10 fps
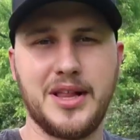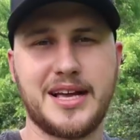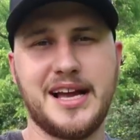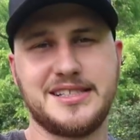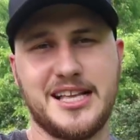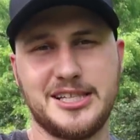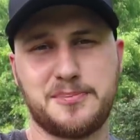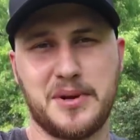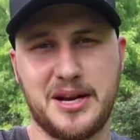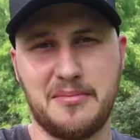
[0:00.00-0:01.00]
Well guys,
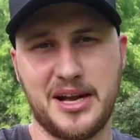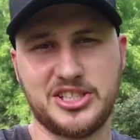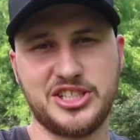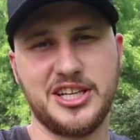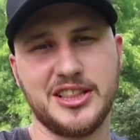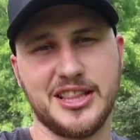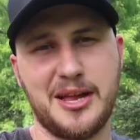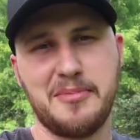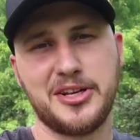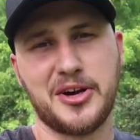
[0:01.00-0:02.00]
that's pretty much it.
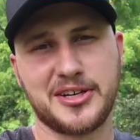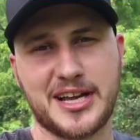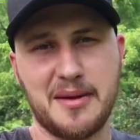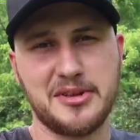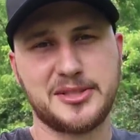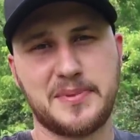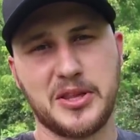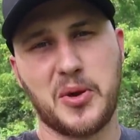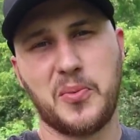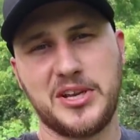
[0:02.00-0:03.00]
Let me know in comments
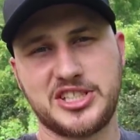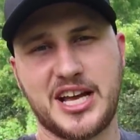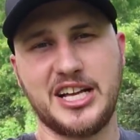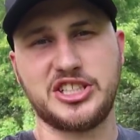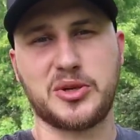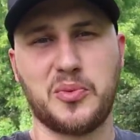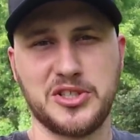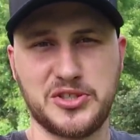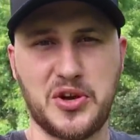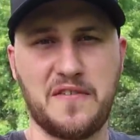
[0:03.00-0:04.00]
below which gadget
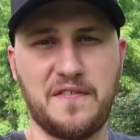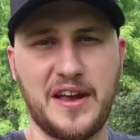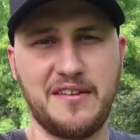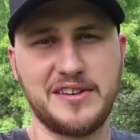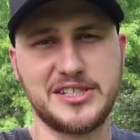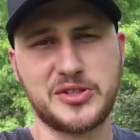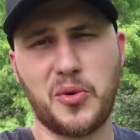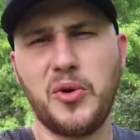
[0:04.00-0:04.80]
was your favorite,